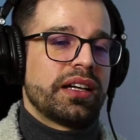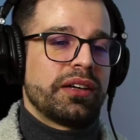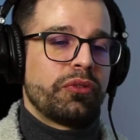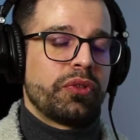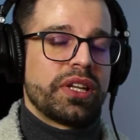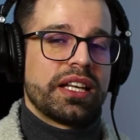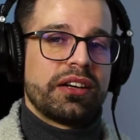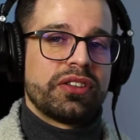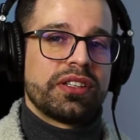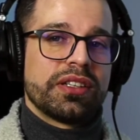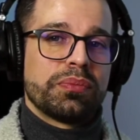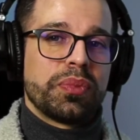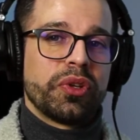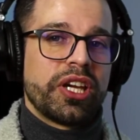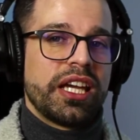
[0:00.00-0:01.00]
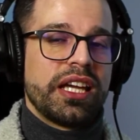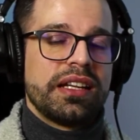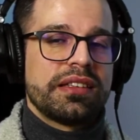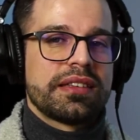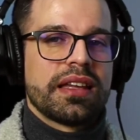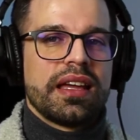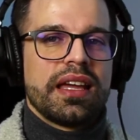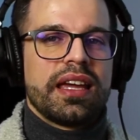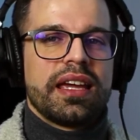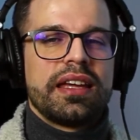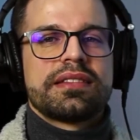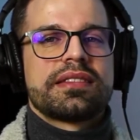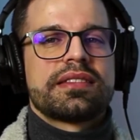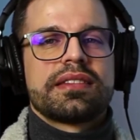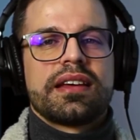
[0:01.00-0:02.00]
without the plugins,
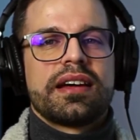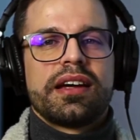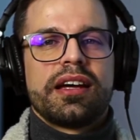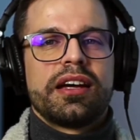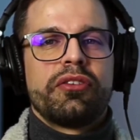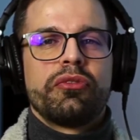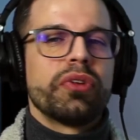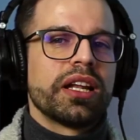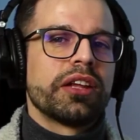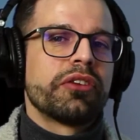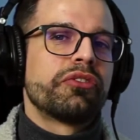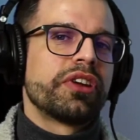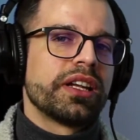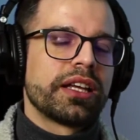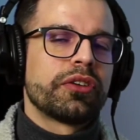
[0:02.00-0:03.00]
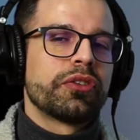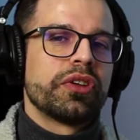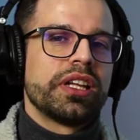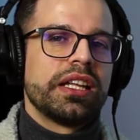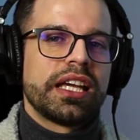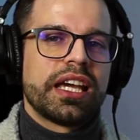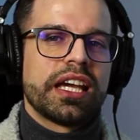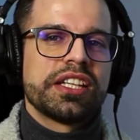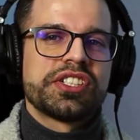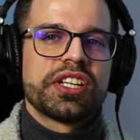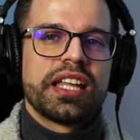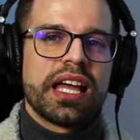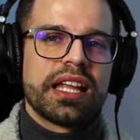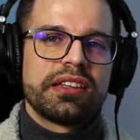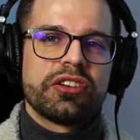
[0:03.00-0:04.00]
it's a really, really good indication
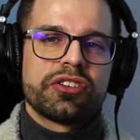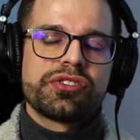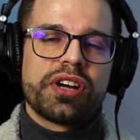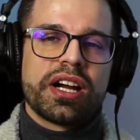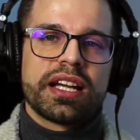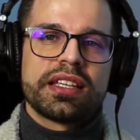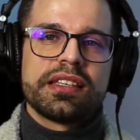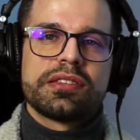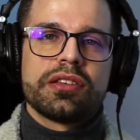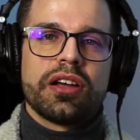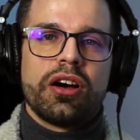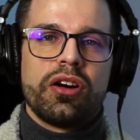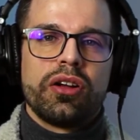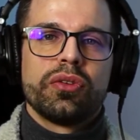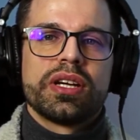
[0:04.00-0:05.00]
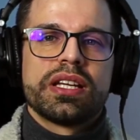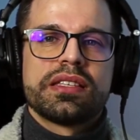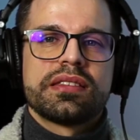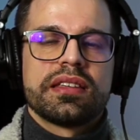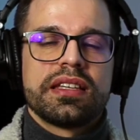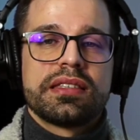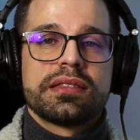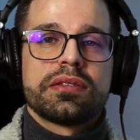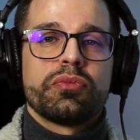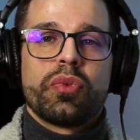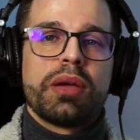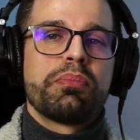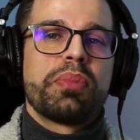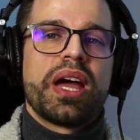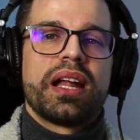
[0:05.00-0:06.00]
that your track is
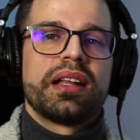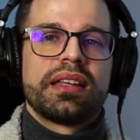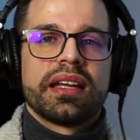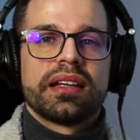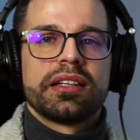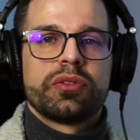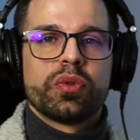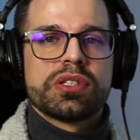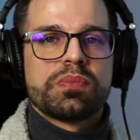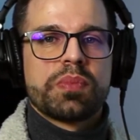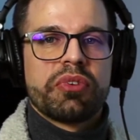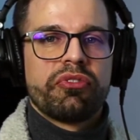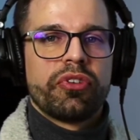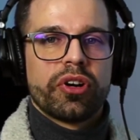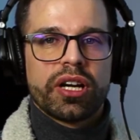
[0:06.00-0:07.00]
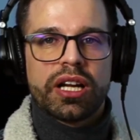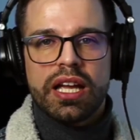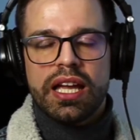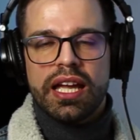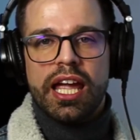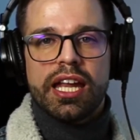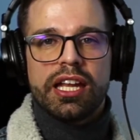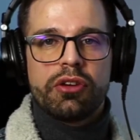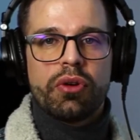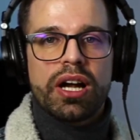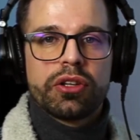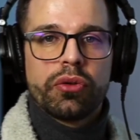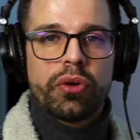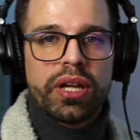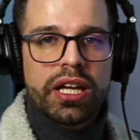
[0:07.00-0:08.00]
way better than it was before, and you are
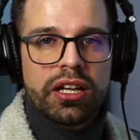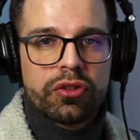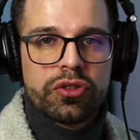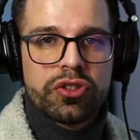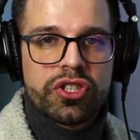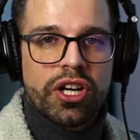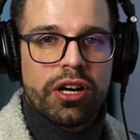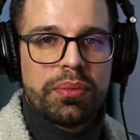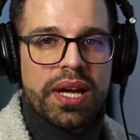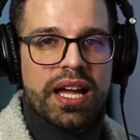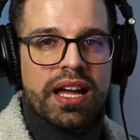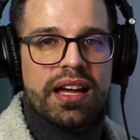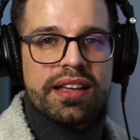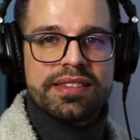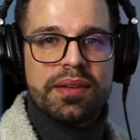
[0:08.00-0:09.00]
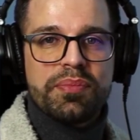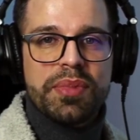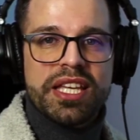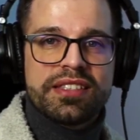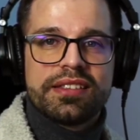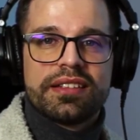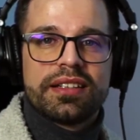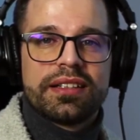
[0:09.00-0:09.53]
doing a good job as a mix